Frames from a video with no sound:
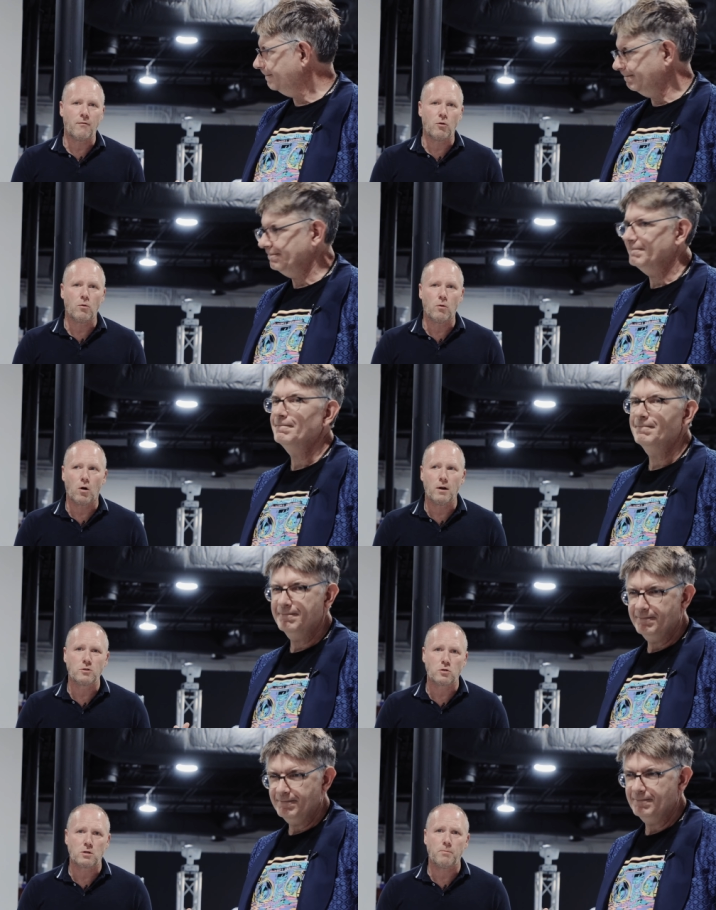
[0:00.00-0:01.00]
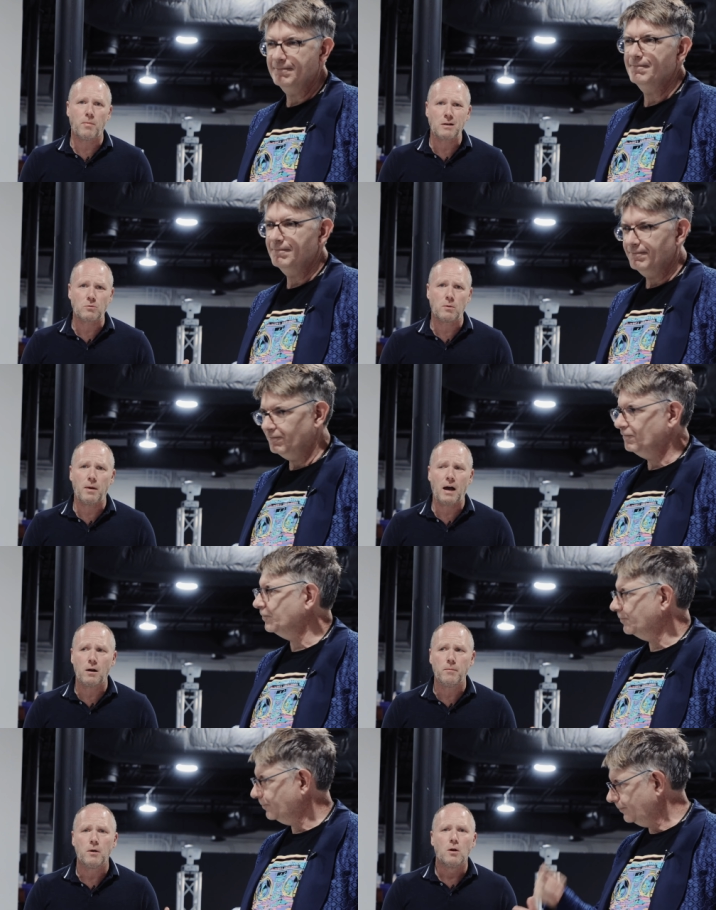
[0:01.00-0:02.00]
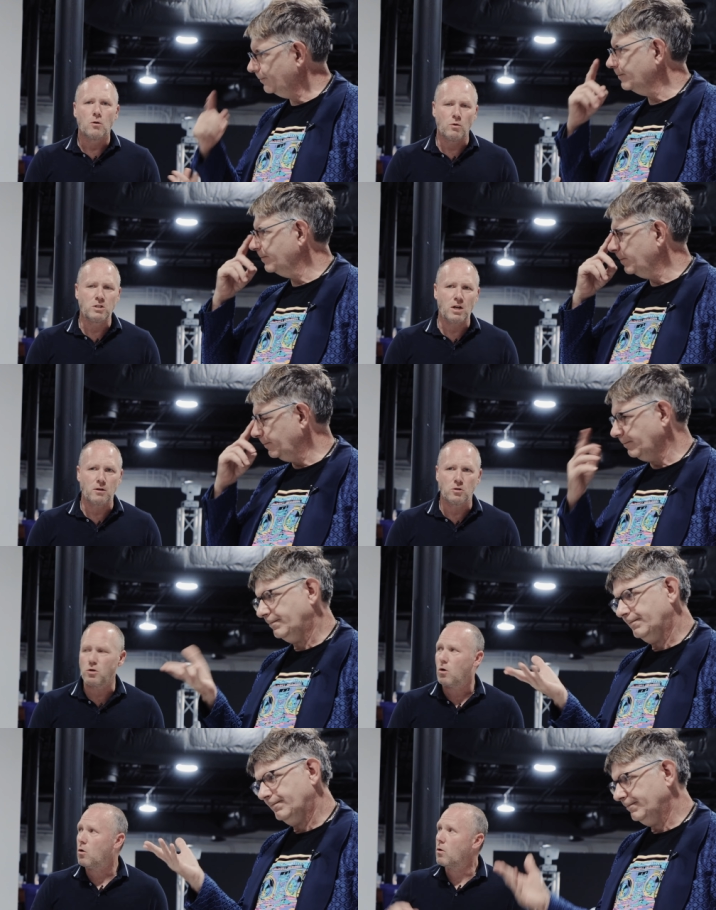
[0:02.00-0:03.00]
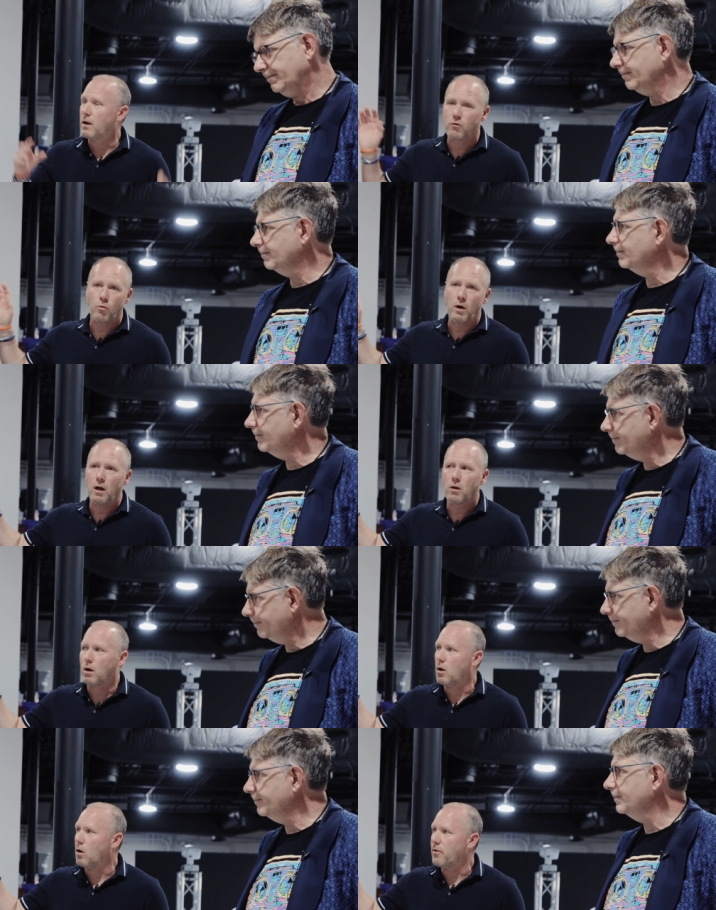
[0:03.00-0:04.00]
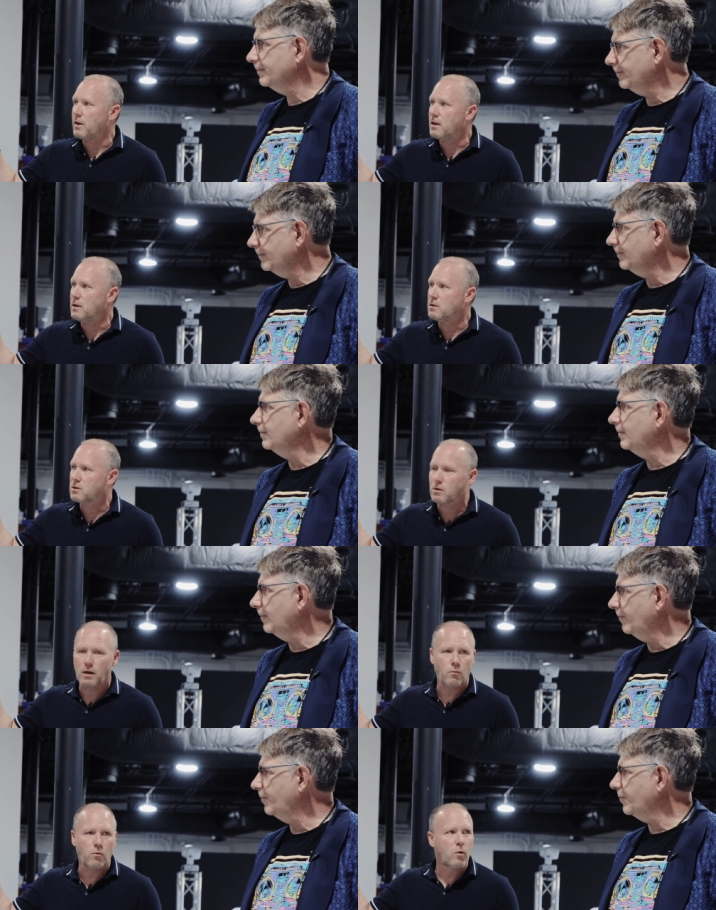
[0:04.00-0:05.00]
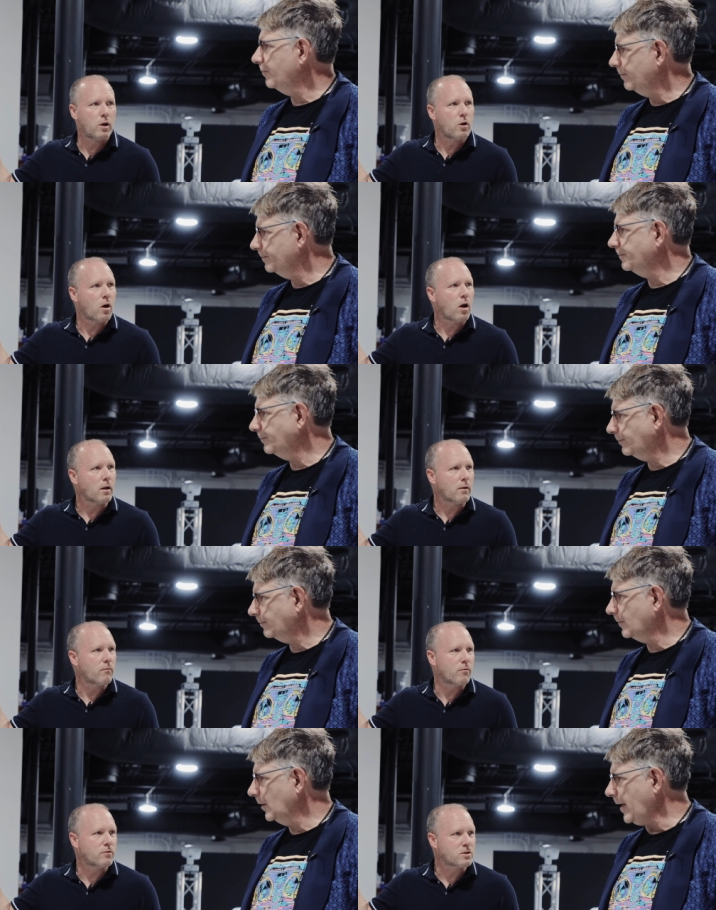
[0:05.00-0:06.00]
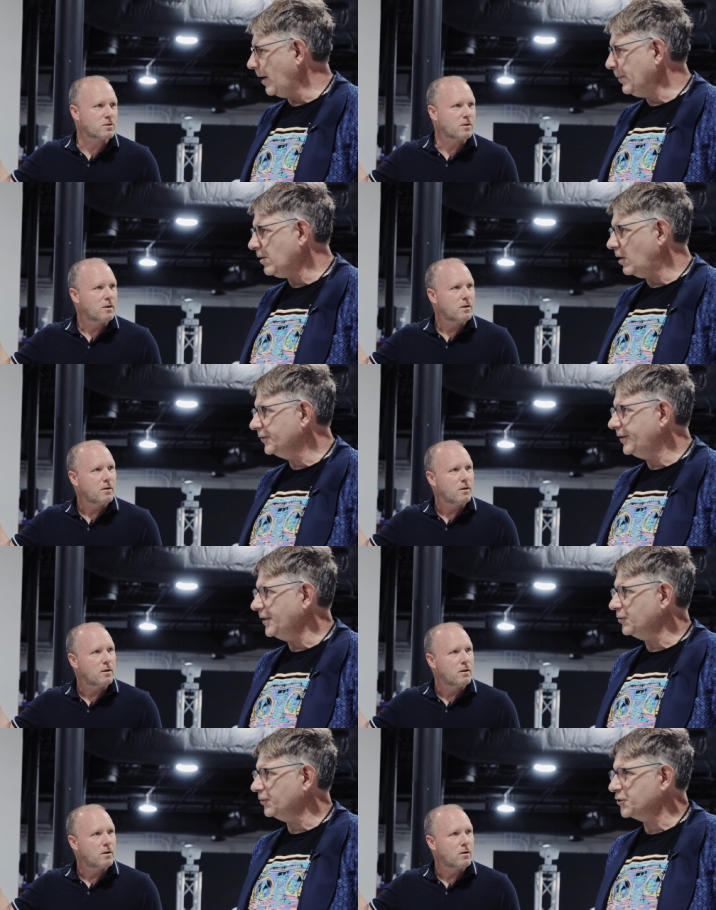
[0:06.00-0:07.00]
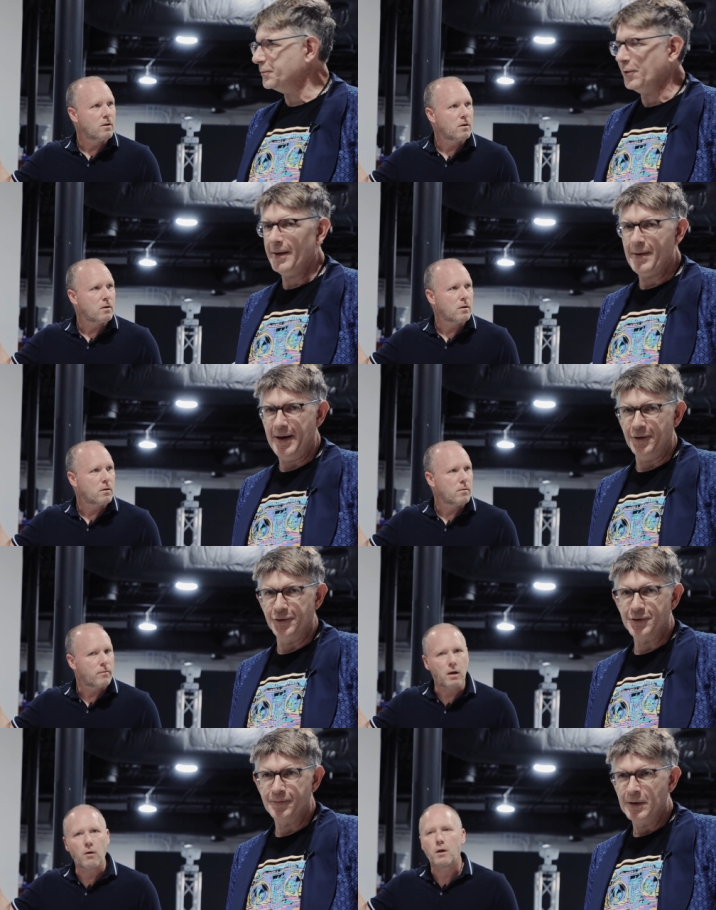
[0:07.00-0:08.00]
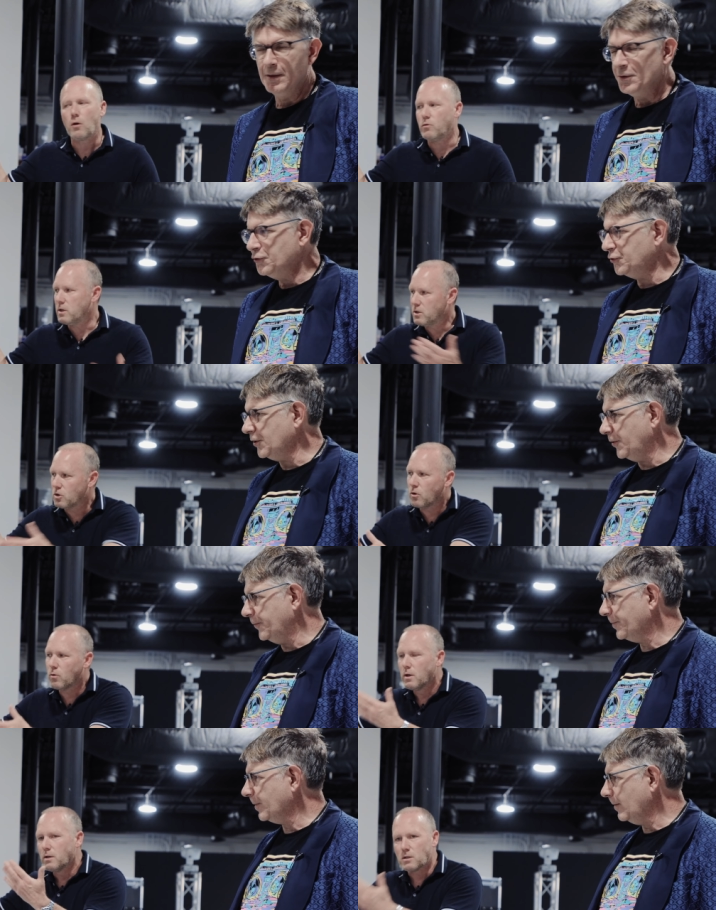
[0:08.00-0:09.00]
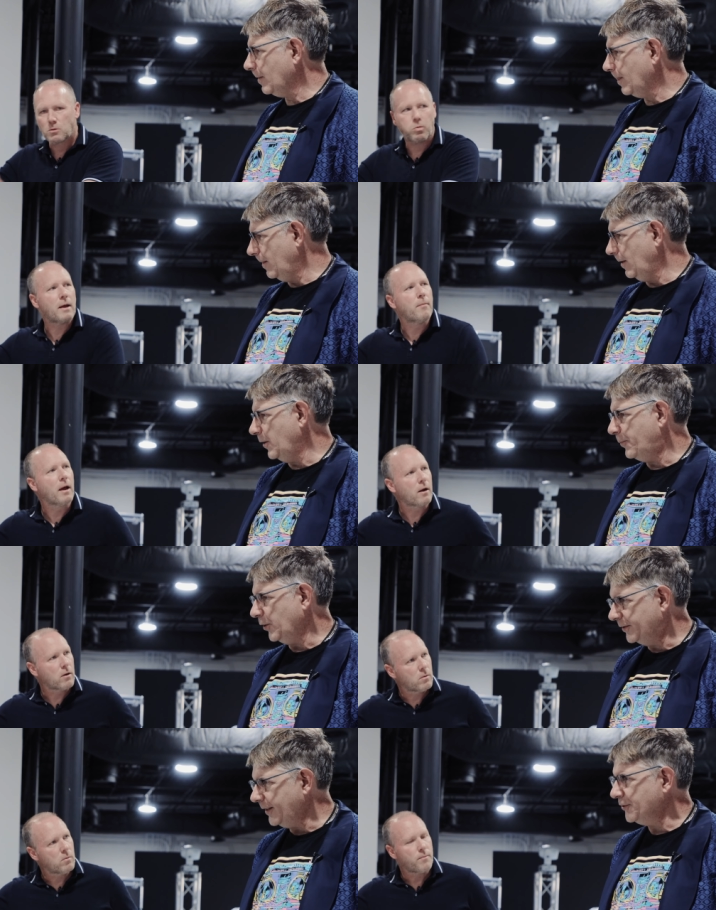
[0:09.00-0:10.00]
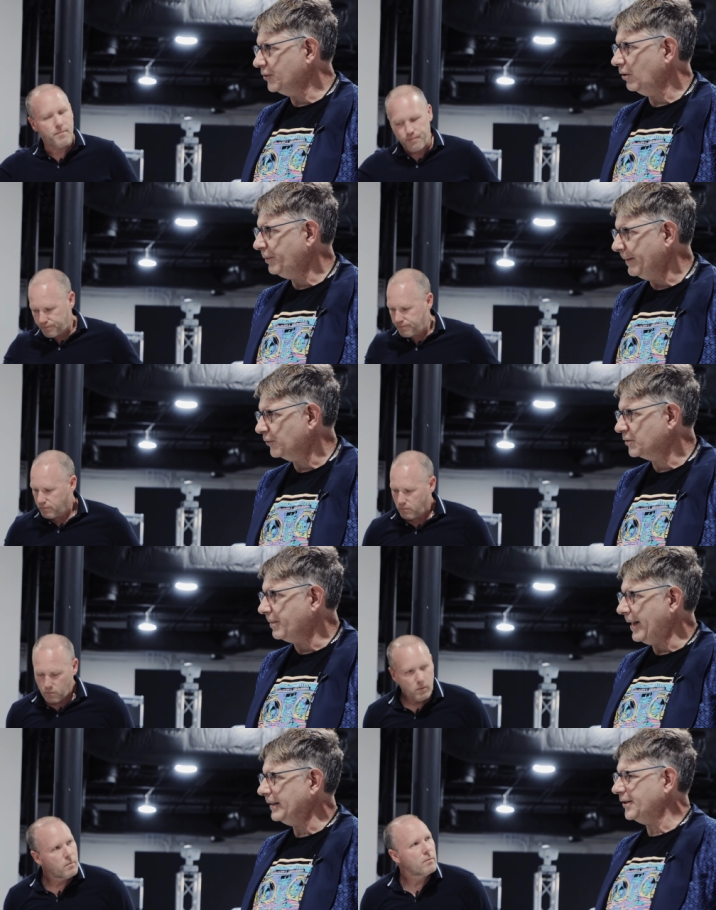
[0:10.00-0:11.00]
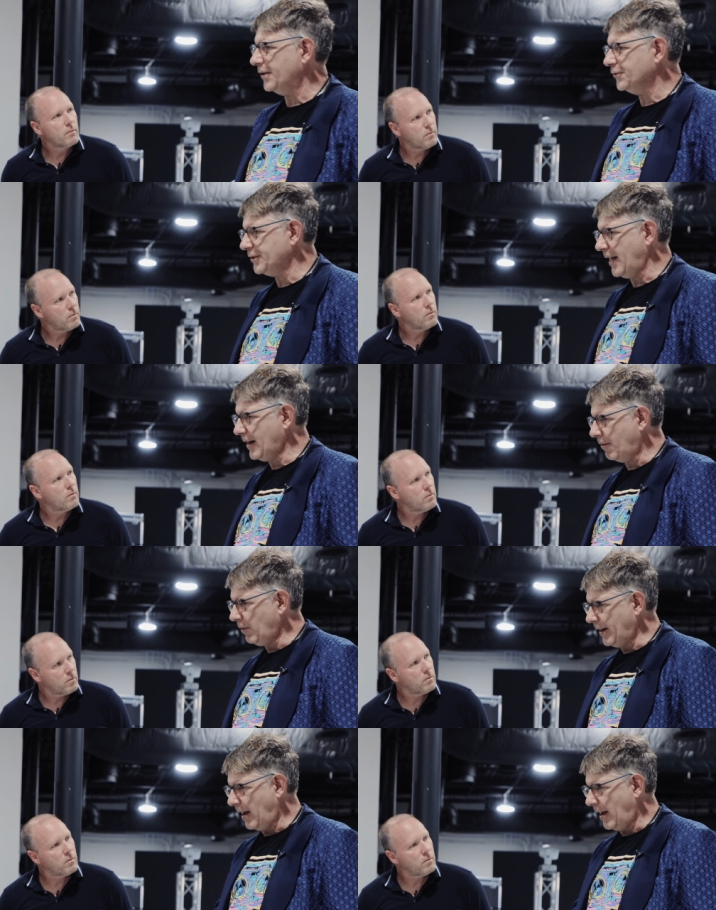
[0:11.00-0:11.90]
Speaker 1: if you are interested in possibly buying them, reach out to Joel as well on these. And what do you call it?
Speaker 2: Yeah, we call it digital display banners. There we go. Digital so display banners. You put digital in people's minds, they understand. I, and